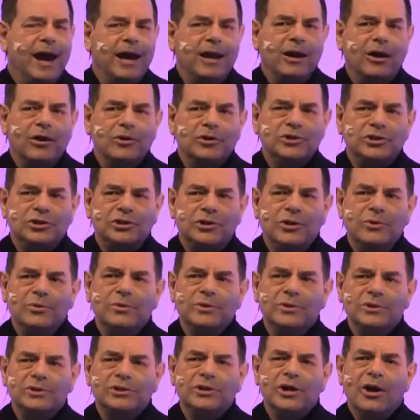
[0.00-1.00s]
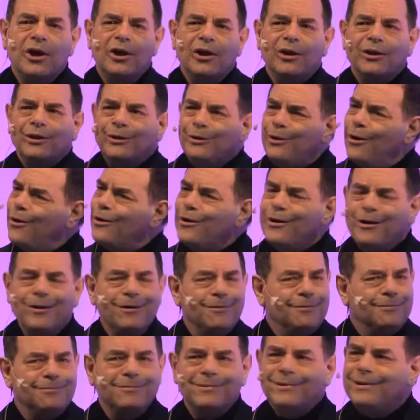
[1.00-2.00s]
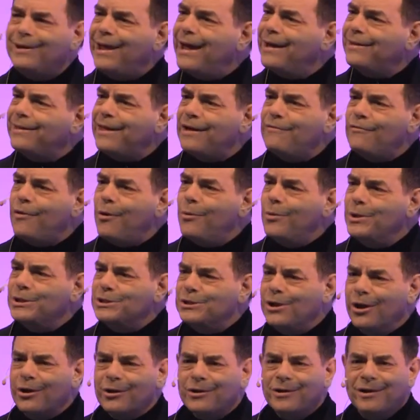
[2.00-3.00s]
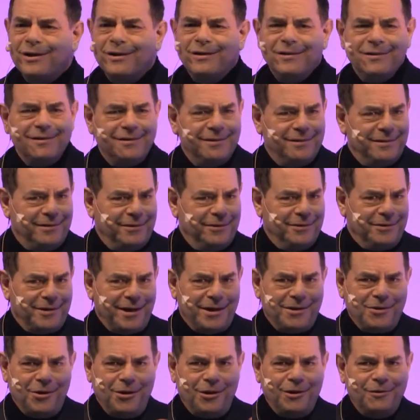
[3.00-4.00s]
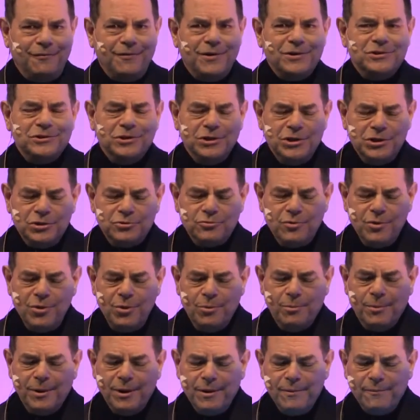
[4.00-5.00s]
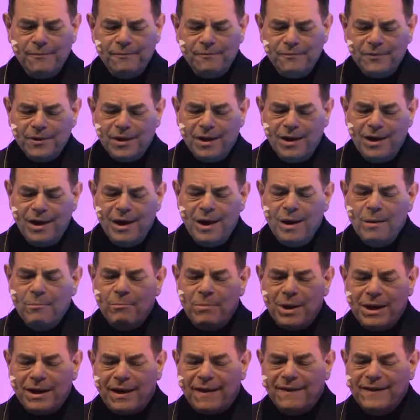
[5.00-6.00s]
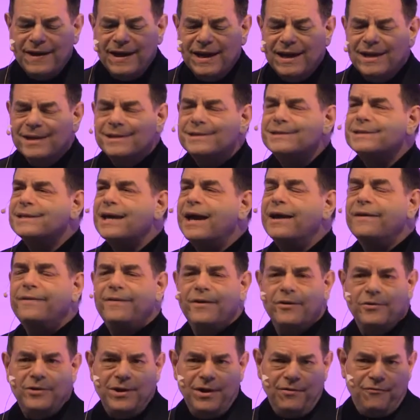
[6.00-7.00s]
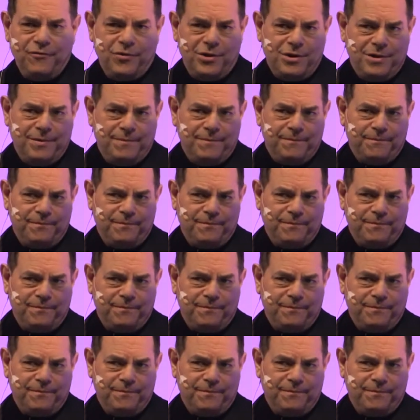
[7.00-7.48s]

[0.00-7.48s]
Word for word: and our students look like they've always looked. They look like all of us in this room. But on the inside, they're different.